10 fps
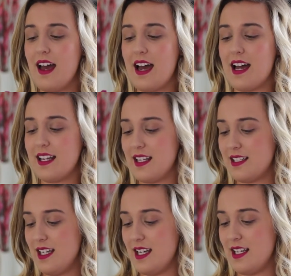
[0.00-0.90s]
and
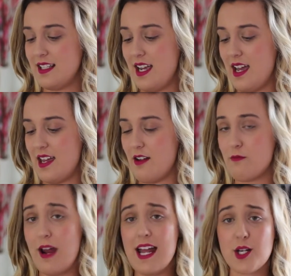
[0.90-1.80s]
it is a
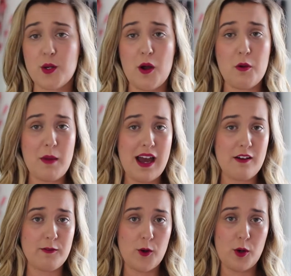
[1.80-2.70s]
retro
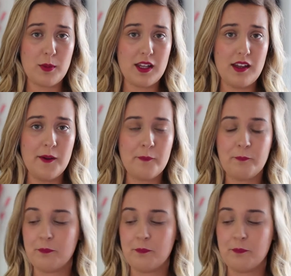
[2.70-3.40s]
matte formula.